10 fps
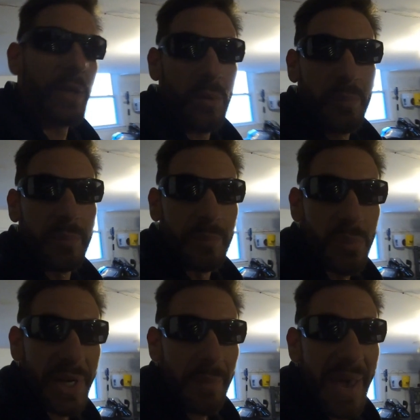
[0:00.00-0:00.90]
know,
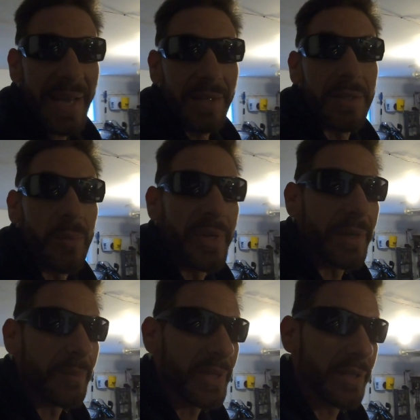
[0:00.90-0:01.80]
bring it back a little
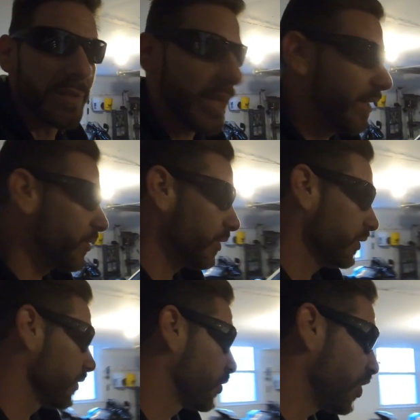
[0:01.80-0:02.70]
bit, because
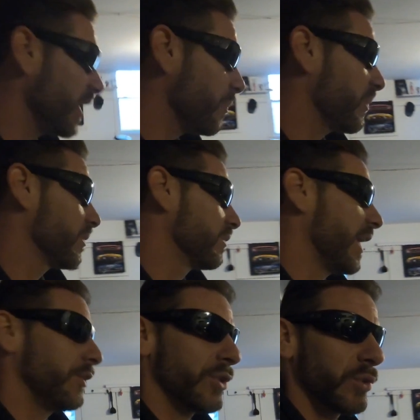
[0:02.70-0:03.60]
nitrous is cheap,
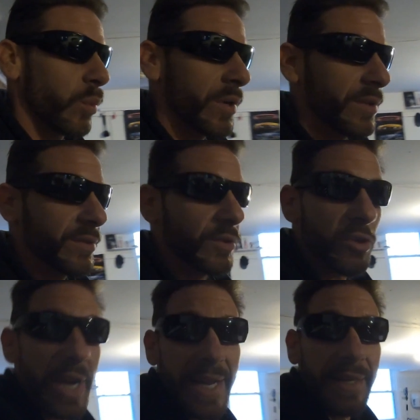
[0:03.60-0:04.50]
nitrous works
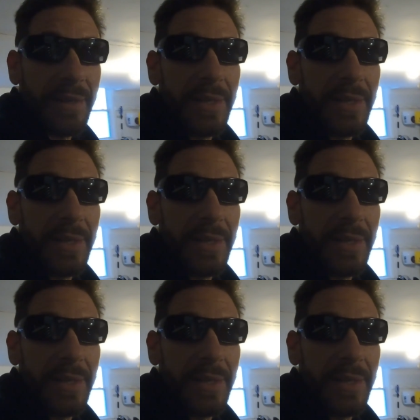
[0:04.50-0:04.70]
great,